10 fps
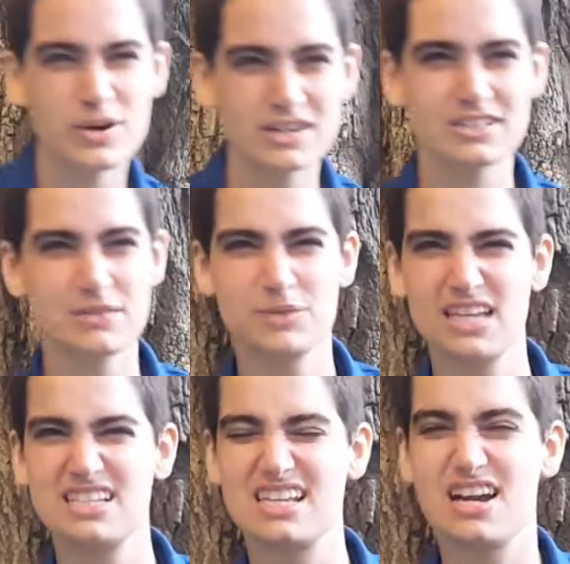what are some
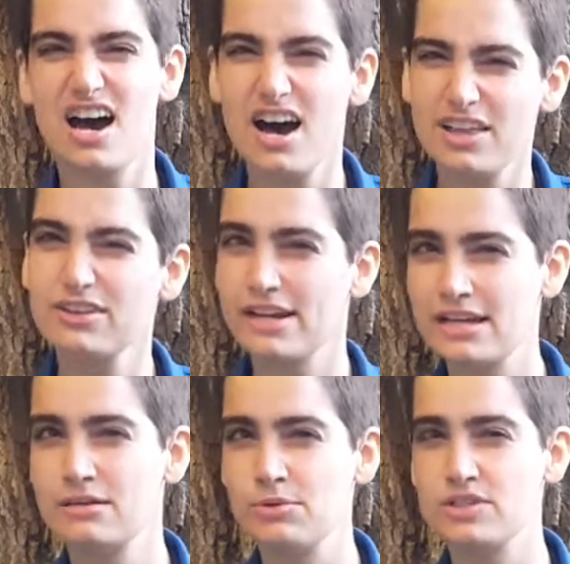things that other
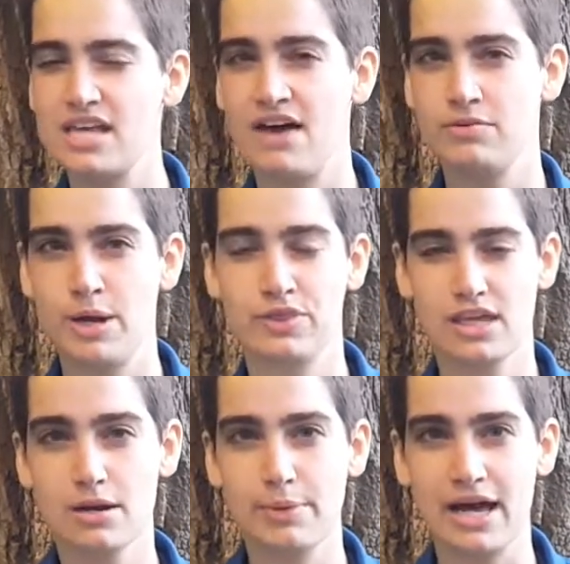animals have about
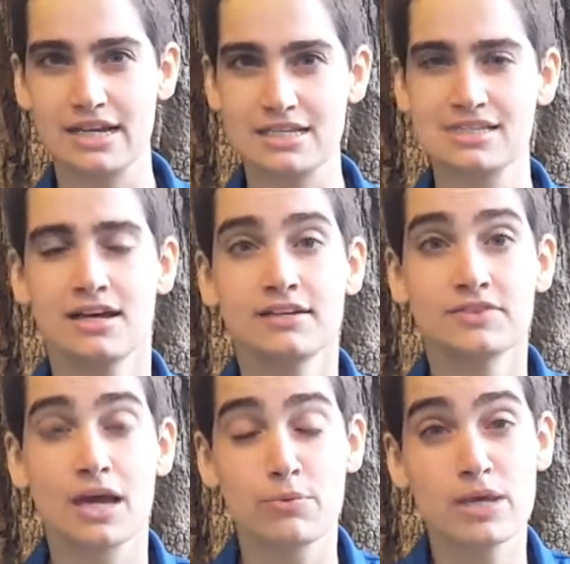their bodies
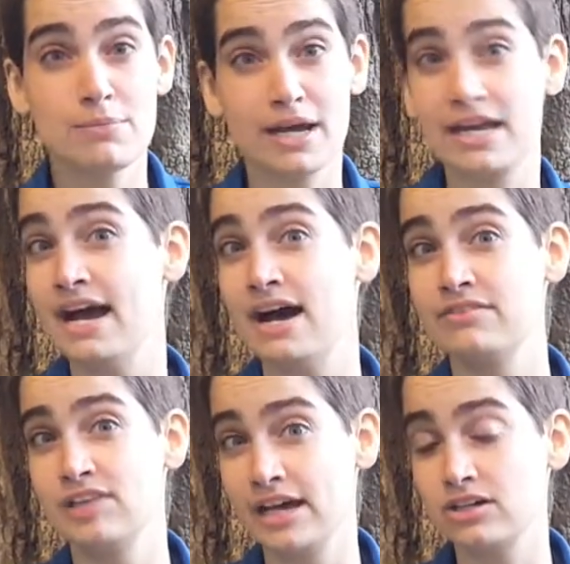that we might
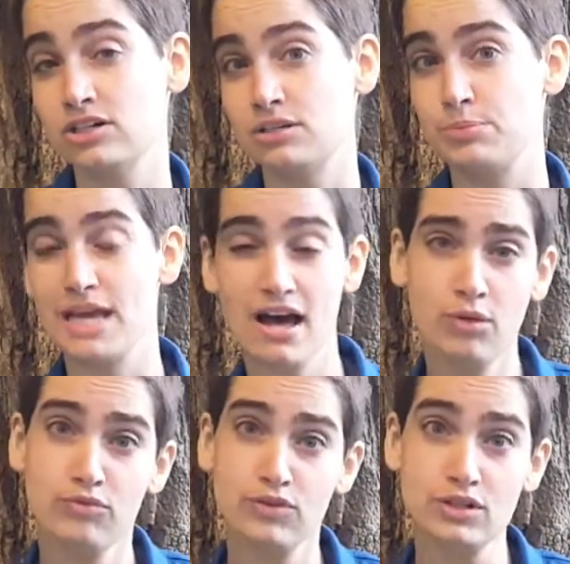have that could be
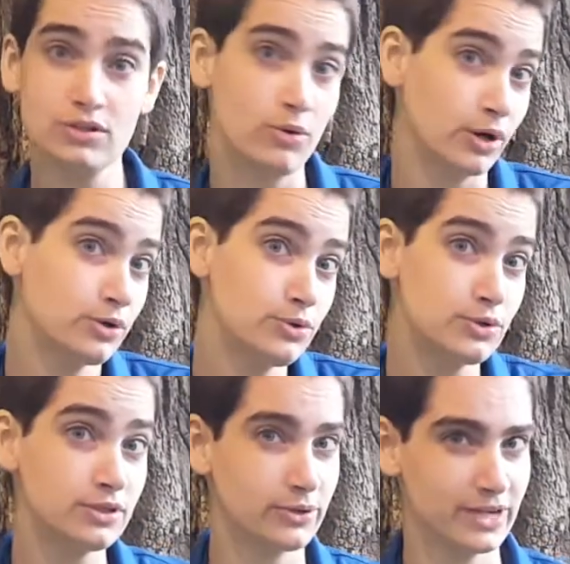helpful or
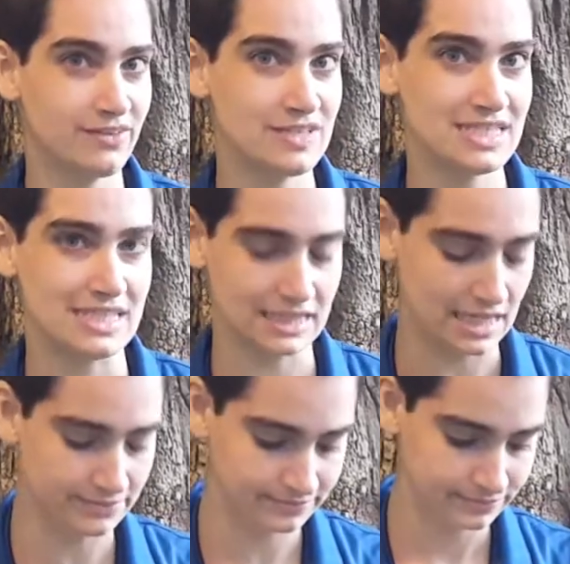cool or even silly.
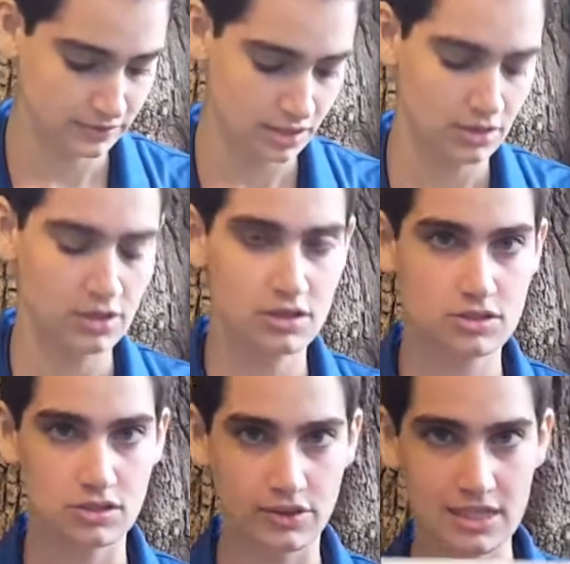
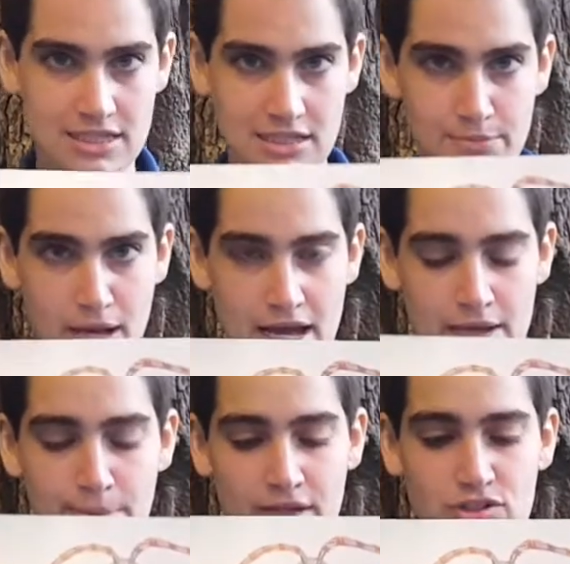So this is my
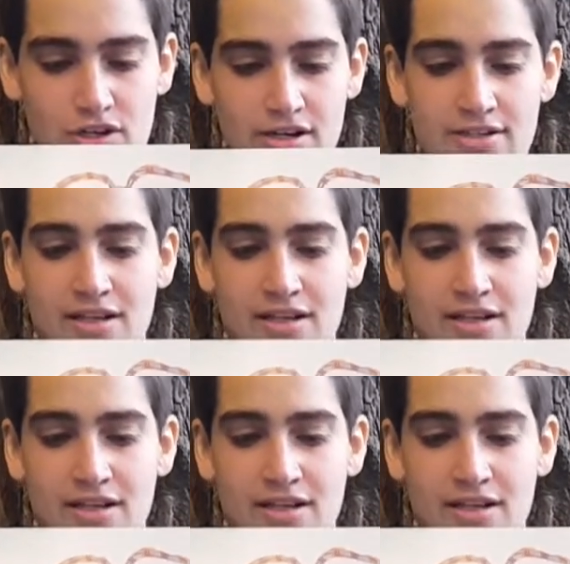picture.